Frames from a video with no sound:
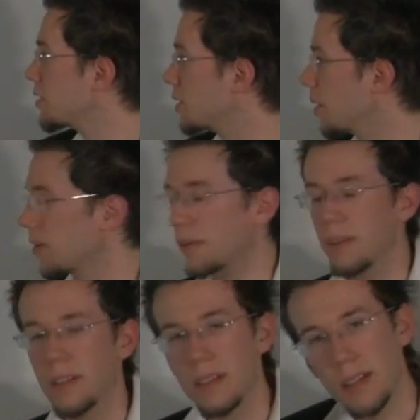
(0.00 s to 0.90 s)
So
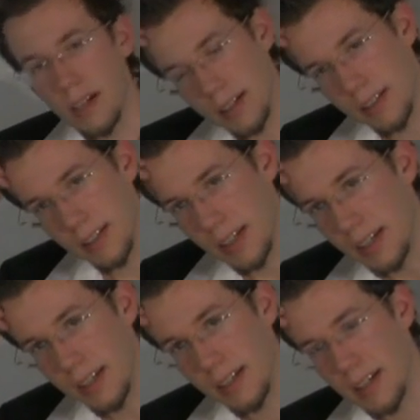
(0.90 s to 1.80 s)

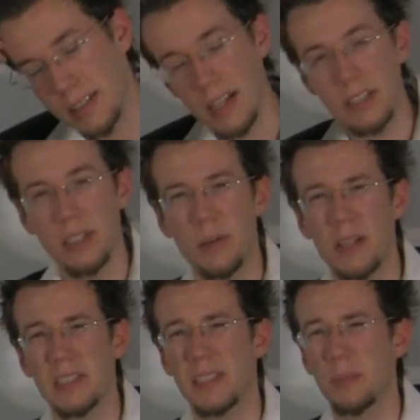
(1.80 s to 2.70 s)
luckily, it's actually
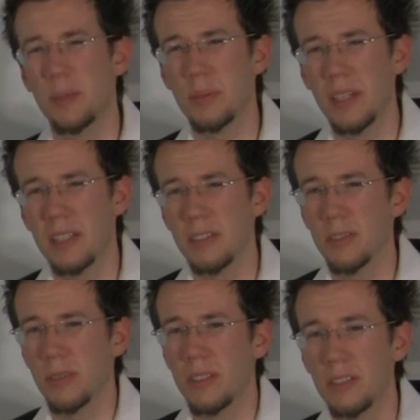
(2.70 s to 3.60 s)
quite simple, because
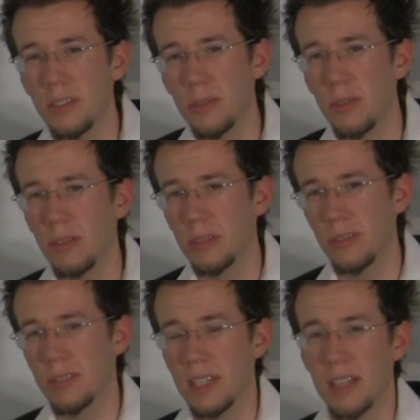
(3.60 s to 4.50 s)
there's only two whole
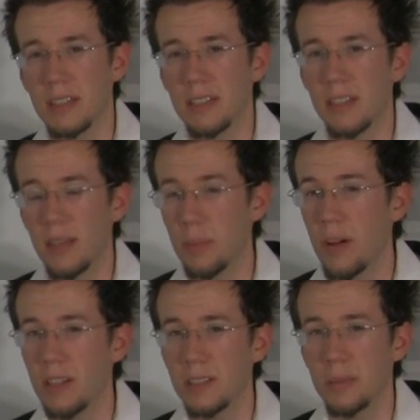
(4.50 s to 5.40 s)
tone scales that you can
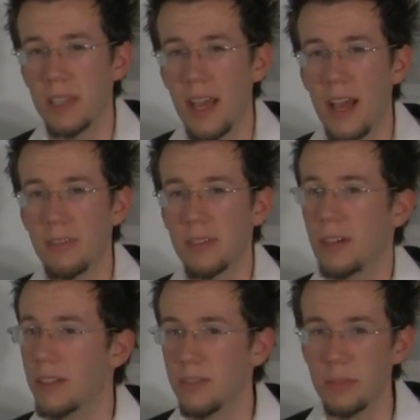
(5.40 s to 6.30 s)
possibly have in
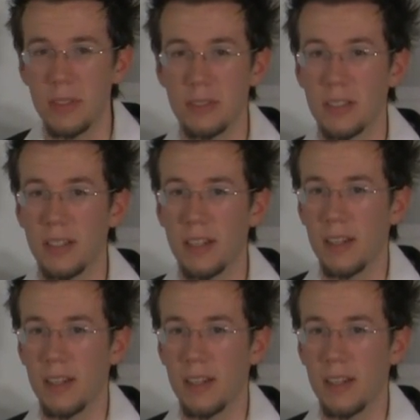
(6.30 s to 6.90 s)
all of music.